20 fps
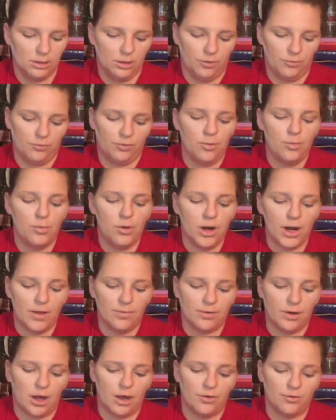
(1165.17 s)
From what
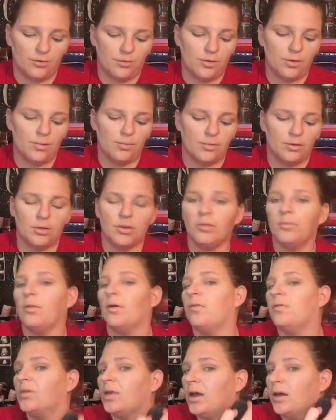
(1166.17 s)
I've got from
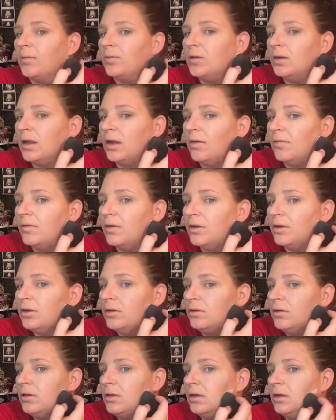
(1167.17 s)
both times that I've been
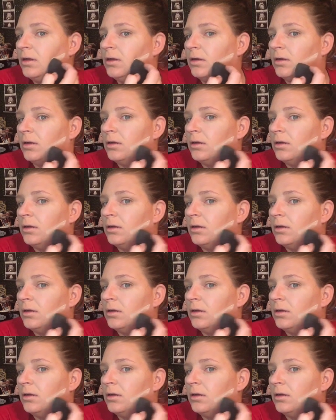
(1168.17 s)
using it,